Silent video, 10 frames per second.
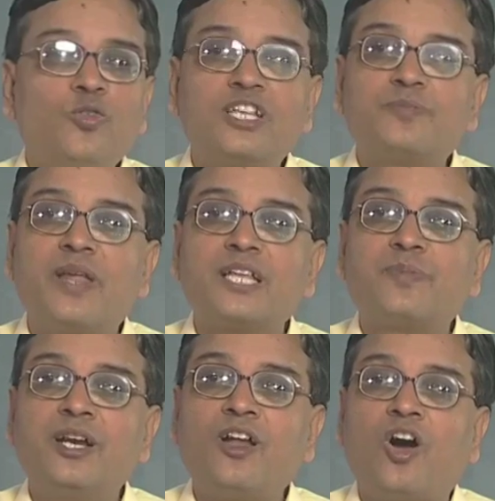
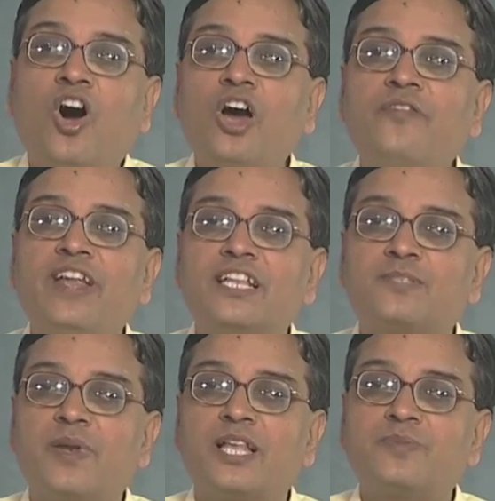displacement or v
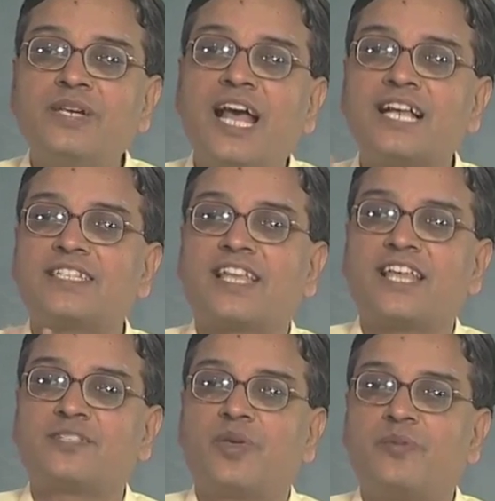displacement as the
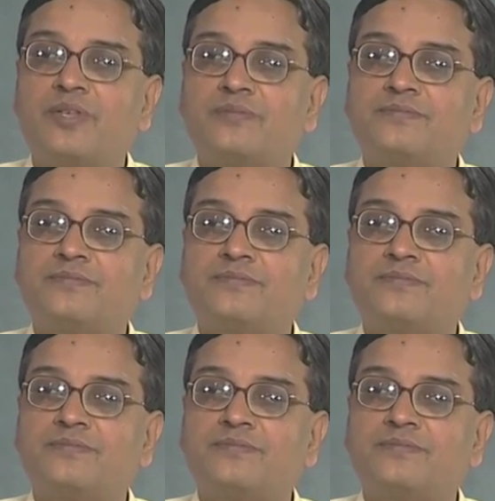case may be.